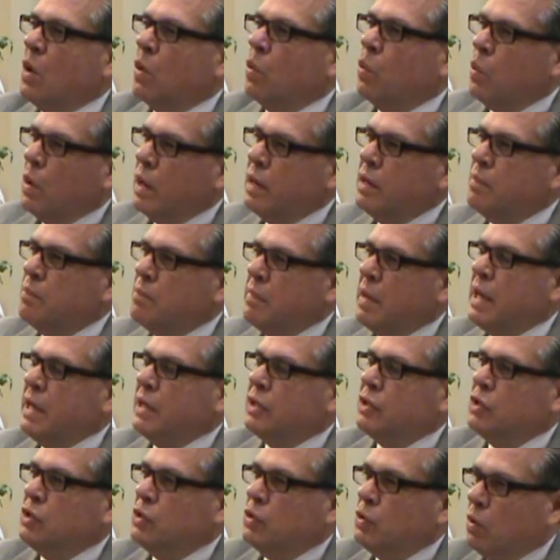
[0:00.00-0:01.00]
What
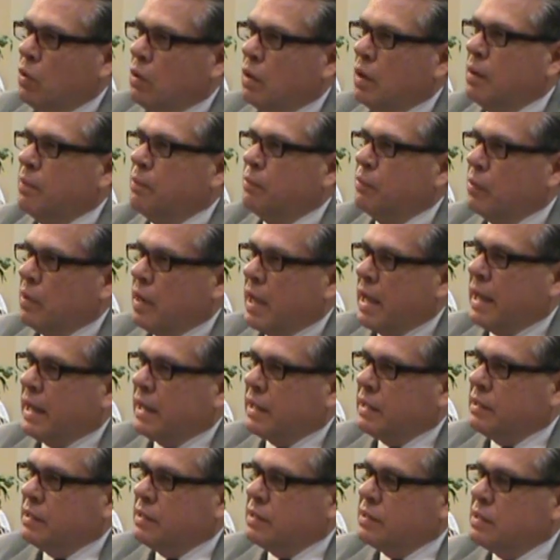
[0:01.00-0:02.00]
makes your
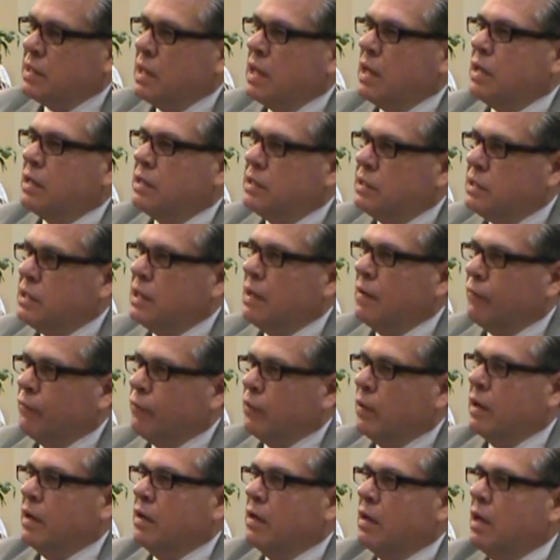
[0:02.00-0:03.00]
practice
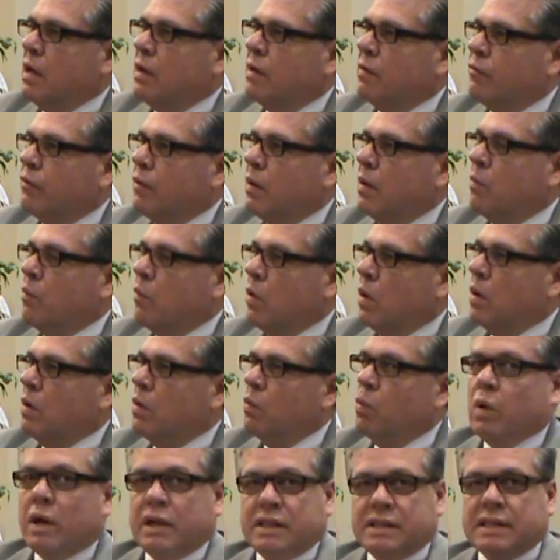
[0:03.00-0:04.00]
different from
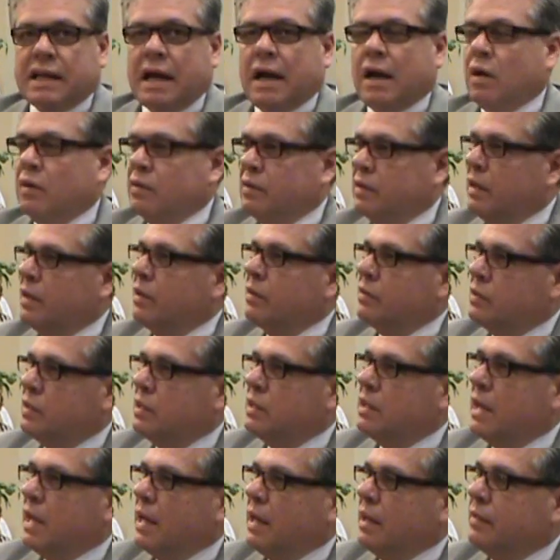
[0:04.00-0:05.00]
what's out there
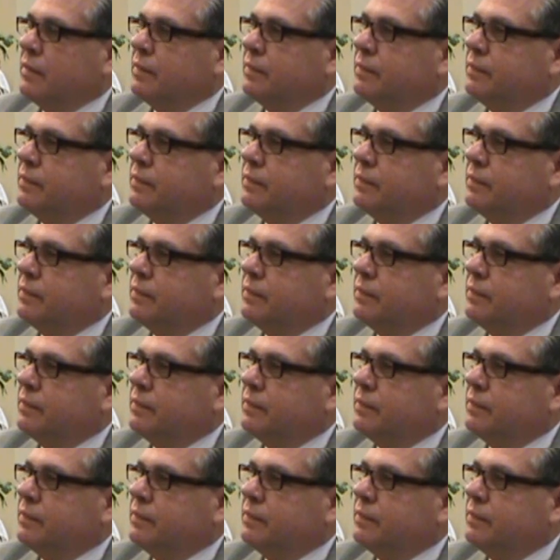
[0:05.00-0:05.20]
today?